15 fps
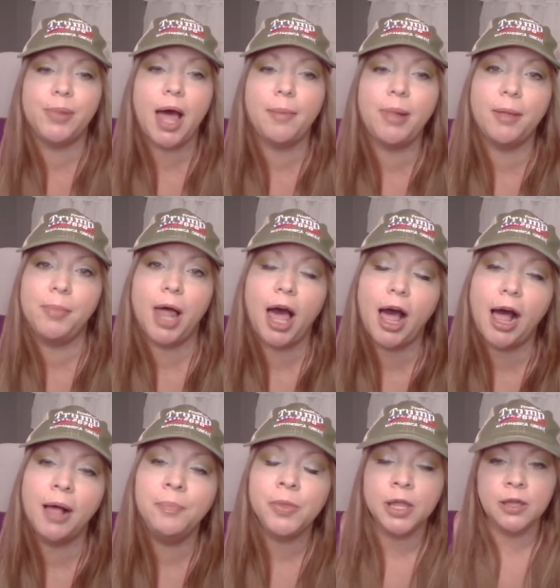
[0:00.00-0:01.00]
blah, blah,
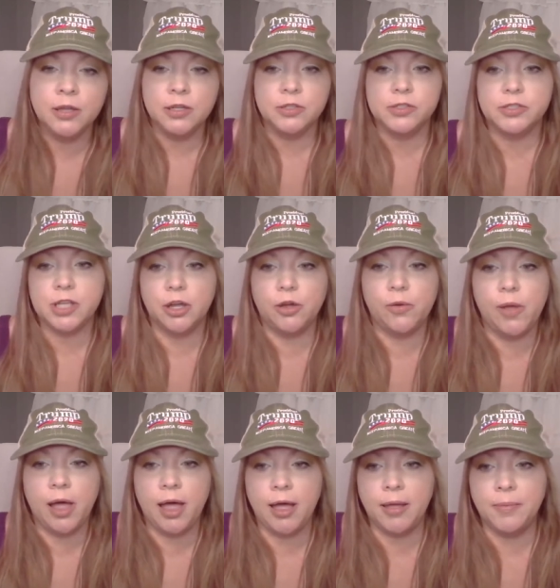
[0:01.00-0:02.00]
blah.
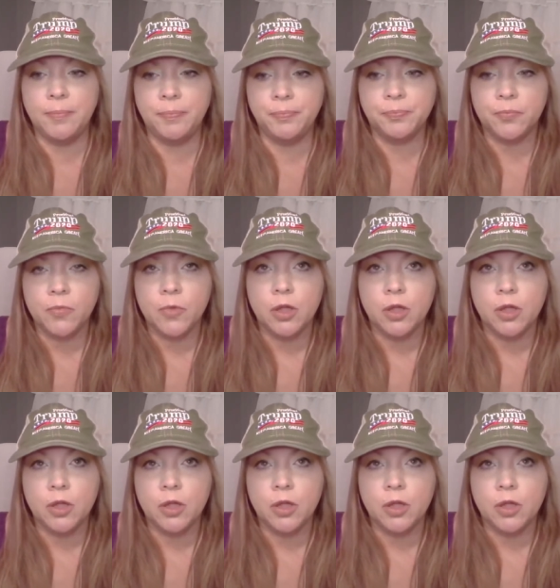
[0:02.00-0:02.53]
So, um,